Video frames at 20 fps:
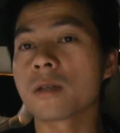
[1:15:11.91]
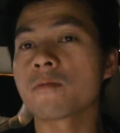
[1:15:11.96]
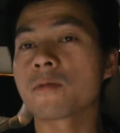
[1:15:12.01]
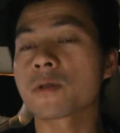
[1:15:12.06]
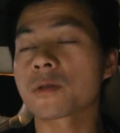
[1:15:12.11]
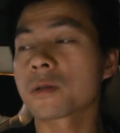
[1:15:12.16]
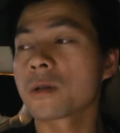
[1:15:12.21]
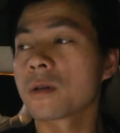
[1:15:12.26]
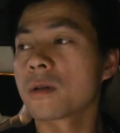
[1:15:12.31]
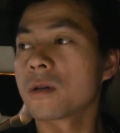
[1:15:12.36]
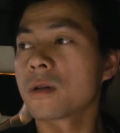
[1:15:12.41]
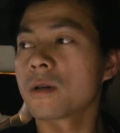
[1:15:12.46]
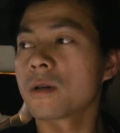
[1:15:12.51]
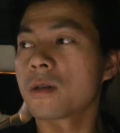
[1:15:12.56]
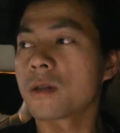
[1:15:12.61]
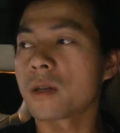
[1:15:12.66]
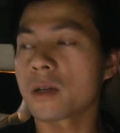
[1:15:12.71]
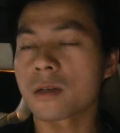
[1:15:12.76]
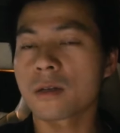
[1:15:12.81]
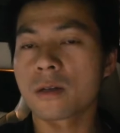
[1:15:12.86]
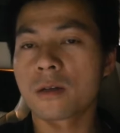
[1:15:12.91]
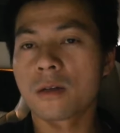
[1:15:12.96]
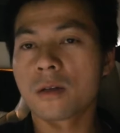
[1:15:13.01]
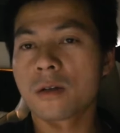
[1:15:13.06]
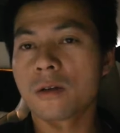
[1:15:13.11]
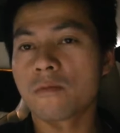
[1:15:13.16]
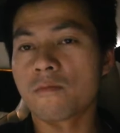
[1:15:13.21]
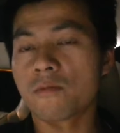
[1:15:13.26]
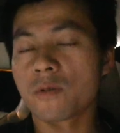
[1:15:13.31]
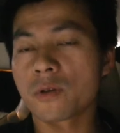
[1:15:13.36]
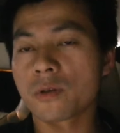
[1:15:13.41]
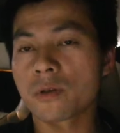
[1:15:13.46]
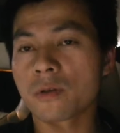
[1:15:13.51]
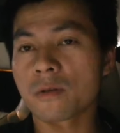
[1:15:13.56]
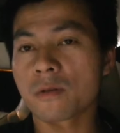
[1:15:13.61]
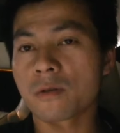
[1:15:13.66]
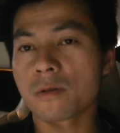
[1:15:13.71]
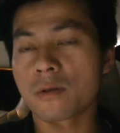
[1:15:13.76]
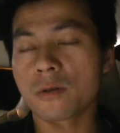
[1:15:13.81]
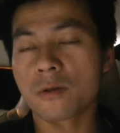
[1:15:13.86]
It was like one of
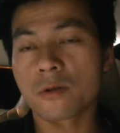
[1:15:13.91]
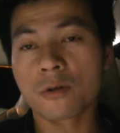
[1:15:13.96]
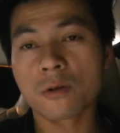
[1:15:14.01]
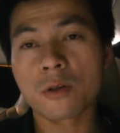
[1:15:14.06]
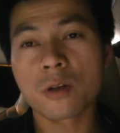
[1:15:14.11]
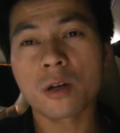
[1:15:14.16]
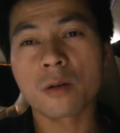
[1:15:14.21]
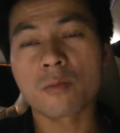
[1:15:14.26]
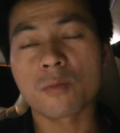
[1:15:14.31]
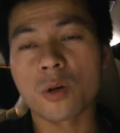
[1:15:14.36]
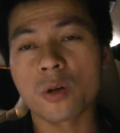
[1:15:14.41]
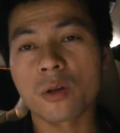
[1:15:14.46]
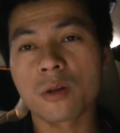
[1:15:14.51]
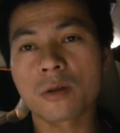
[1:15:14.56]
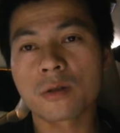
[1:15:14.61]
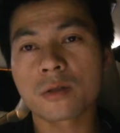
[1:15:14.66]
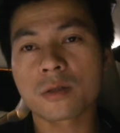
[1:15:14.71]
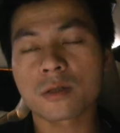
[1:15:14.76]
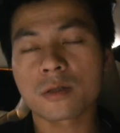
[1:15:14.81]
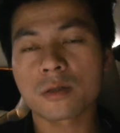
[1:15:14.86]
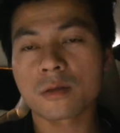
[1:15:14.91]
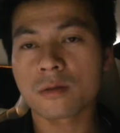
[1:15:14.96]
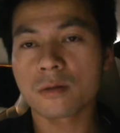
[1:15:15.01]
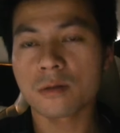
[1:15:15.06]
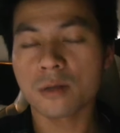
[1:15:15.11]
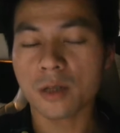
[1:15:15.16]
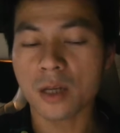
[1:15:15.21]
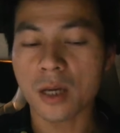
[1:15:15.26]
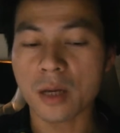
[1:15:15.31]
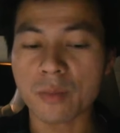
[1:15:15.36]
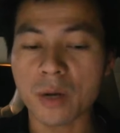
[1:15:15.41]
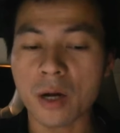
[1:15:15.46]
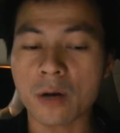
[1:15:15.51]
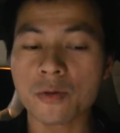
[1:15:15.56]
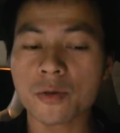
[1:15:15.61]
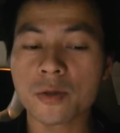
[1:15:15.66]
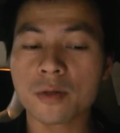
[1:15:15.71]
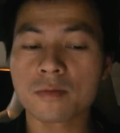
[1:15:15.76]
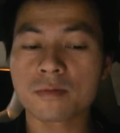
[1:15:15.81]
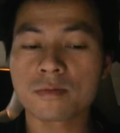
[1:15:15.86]
the earlier models that came
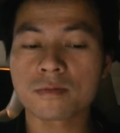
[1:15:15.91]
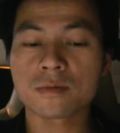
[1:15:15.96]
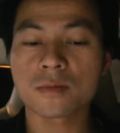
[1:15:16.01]
out.